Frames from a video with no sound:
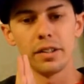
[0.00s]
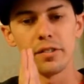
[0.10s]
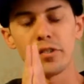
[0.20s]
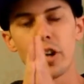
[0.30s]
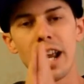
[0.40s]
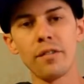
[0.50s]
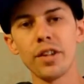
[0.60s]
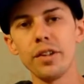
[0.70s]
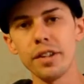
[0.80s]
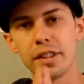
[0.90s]
for
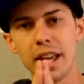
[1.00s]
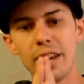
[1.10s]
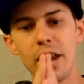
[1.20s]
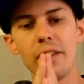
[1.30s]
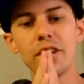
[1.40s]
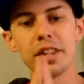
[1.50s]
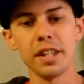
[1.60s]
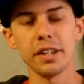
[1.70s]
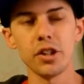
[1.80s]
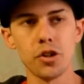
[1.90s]
every,
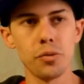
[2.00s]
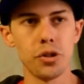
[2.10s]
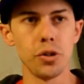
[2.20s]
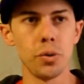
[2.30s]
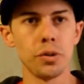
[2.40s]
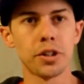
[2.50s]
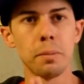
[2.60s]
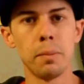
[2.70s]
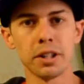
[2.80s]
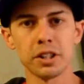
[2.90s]
everything that you do, there
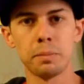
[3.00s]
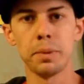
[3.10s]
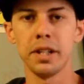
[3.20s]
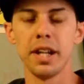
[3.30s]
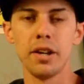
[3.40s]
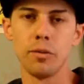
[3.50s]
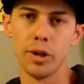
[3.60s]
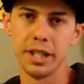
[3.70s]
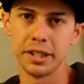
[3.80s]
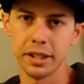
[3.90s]
must be a
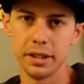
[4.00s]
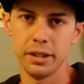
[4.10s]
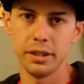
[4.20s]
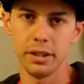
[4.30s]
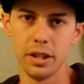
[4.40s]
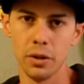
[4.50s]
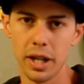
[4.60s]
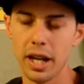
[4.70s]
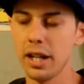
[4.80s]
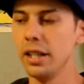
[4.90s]
reason,
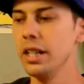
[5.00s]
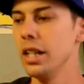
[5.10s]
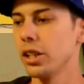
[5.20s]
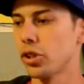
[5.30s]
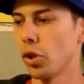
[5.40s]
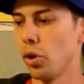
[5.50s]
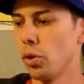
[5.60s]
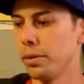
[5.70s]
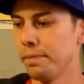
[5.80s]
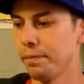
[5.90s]
okay?
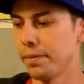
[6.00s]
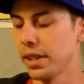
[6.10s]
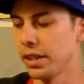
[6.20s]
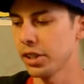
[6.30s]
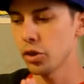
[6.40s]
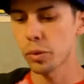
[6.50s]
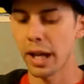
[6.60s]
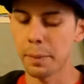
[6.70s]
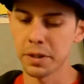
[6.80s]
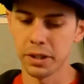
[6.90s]
So, this is what
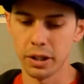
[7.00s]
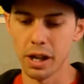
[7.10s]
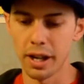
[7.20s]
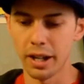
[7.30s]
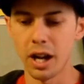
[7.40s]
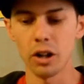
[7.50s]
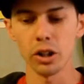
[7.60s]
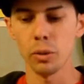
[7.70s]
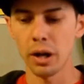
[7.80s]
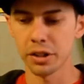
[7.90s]
happens a lot. I'll
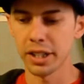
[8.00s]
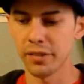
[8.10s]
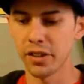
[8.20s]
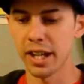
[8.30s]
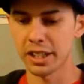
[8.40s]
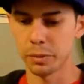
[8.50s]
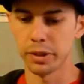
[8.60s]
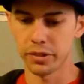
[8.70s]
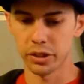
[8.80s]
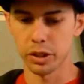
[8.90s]
go out to give an
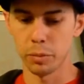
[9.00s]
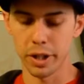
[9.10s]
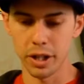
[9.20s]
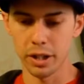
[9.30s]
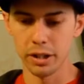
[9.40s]
estimate to somebody,